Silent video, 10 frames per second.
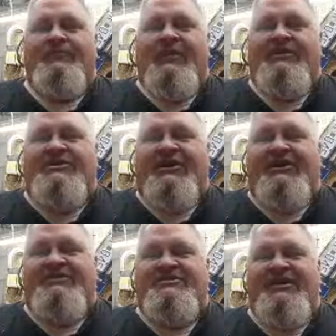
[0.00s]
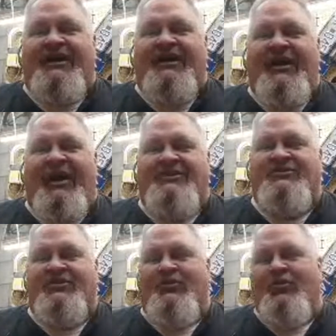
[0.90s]
Jerry, it's actually
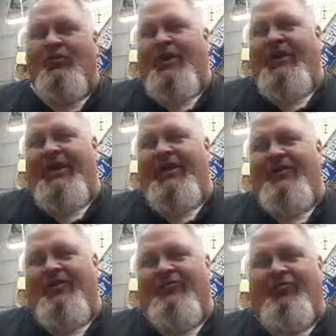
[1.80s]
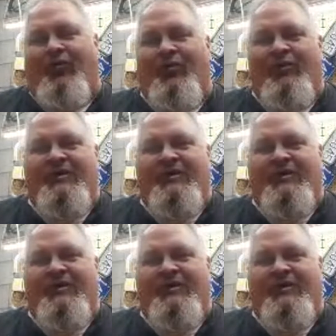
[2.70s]
cool right now here in Florida.